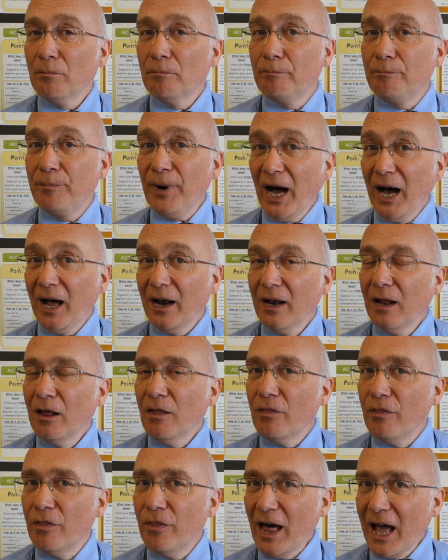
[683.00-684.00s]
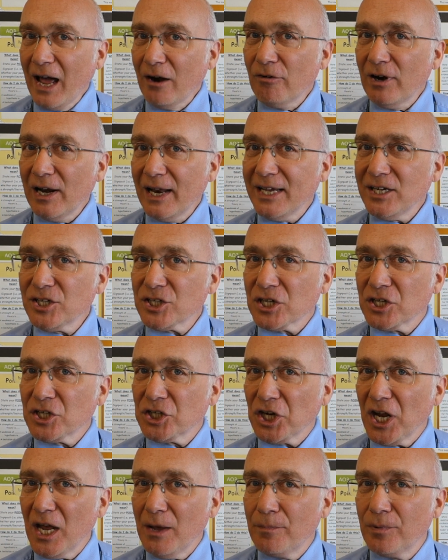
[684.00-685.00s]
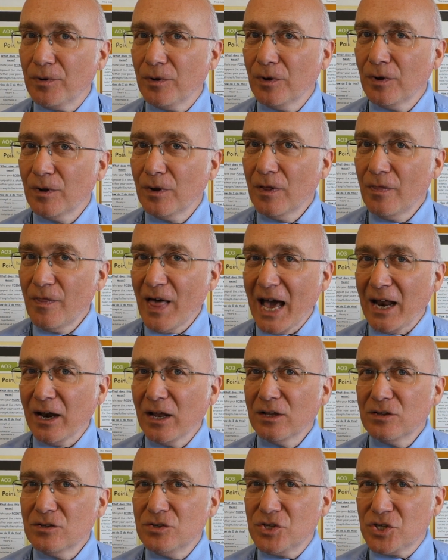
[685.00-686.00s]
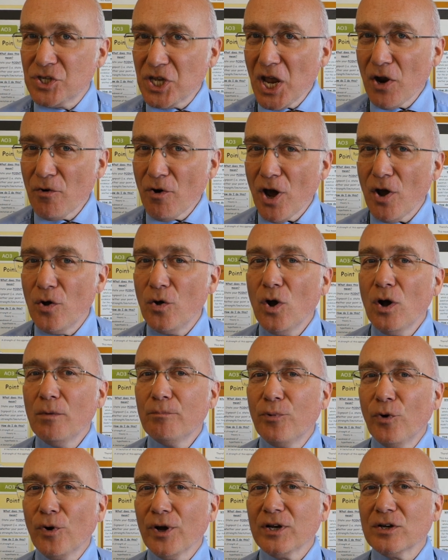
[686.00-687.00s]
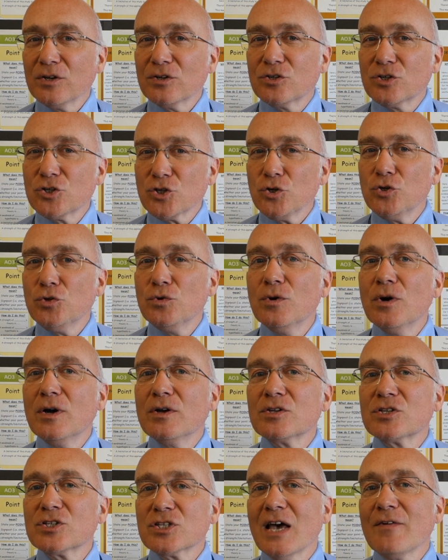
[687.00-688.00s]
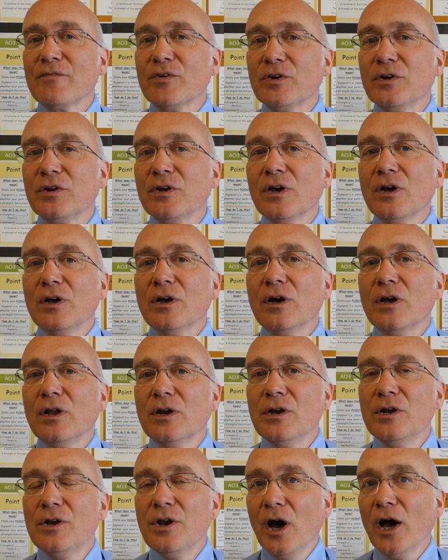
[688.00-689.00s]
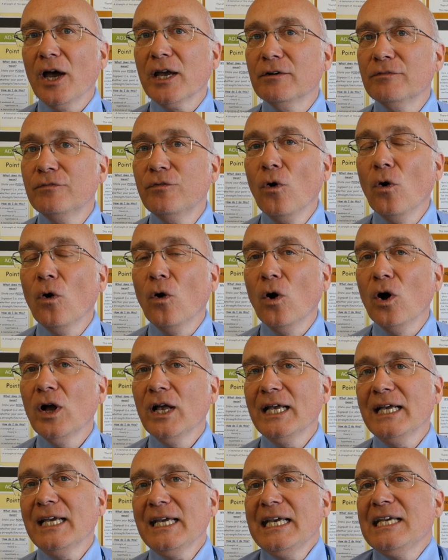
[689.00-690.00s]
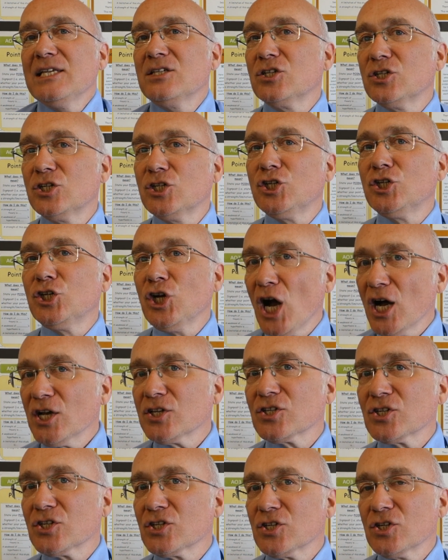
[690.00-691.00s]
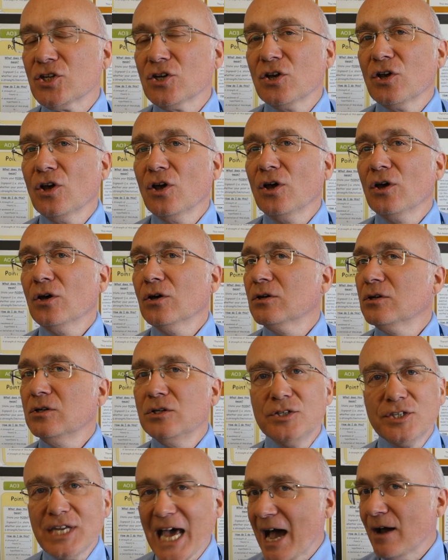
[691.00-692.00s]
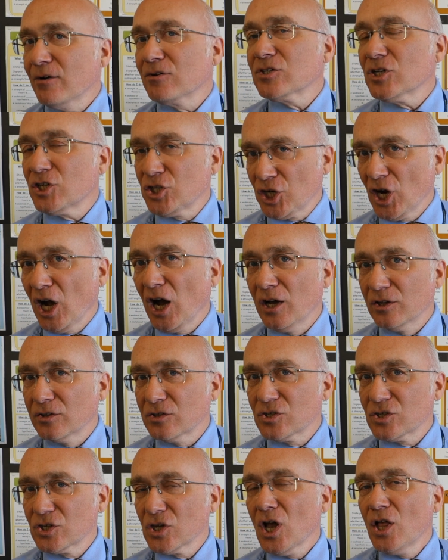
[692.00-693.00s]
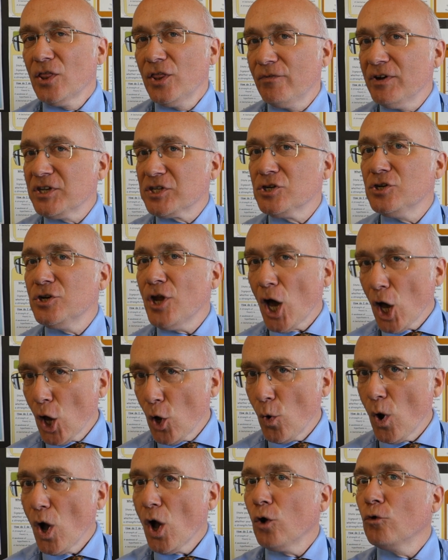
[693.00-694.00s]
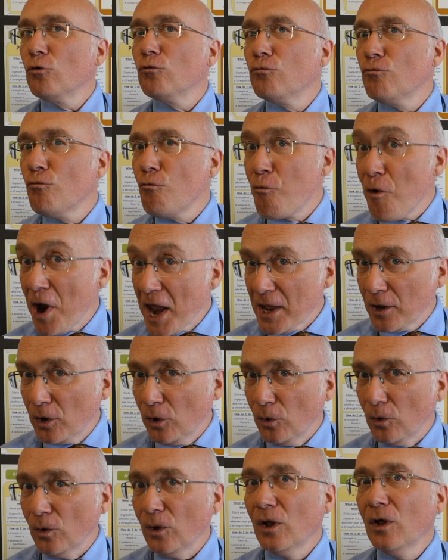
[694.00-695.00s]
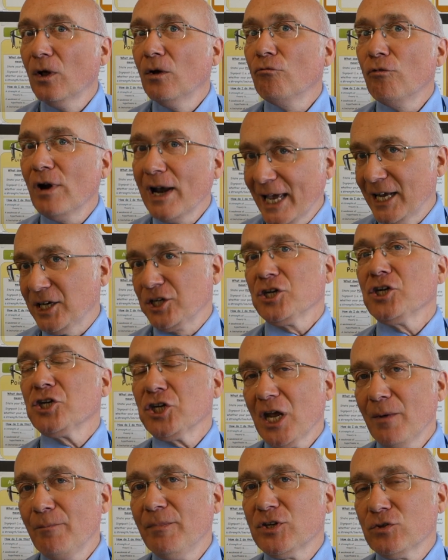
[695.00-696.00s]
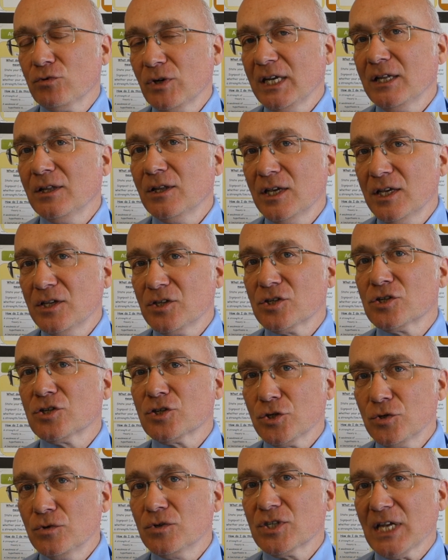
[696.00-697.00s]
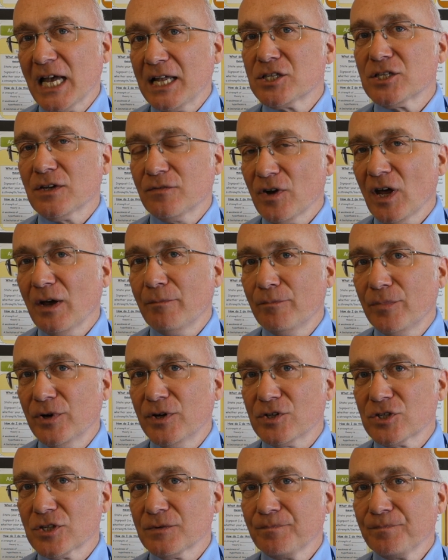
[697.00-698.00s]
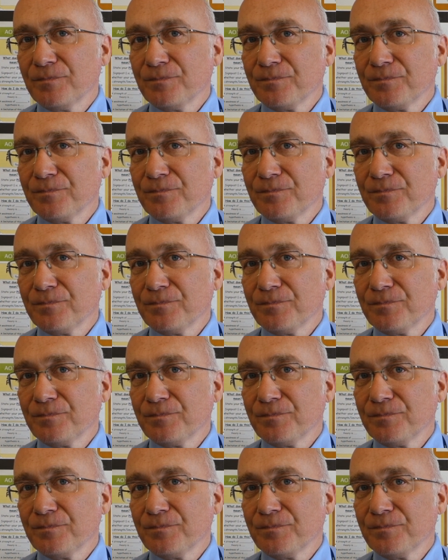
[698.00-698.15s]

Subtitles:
But that relationship, that 0.2794, is just down to chance. There is no real relationship between these two sets of numbers.